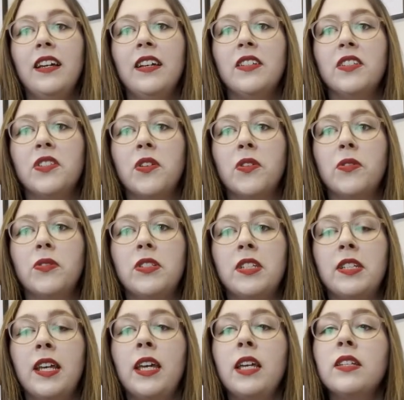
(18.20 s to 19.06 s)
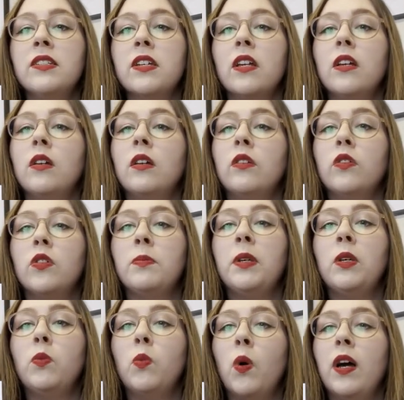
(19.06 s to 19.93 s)
So today is going to
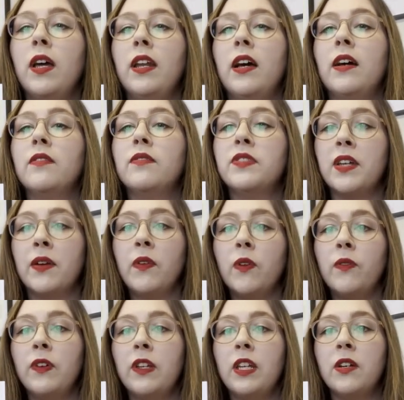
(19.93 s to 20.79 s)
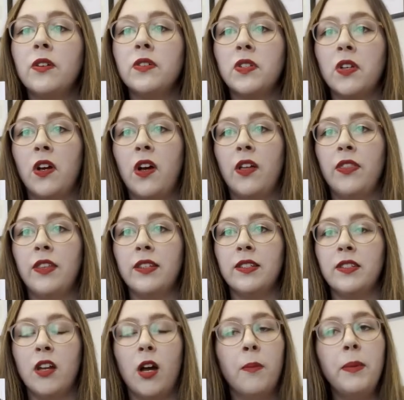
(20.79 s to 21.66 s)
be one of several videos on
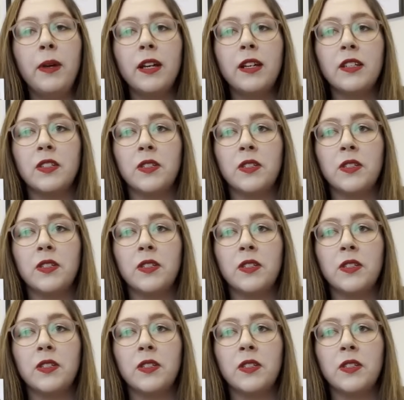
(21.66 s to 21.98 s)
this topic,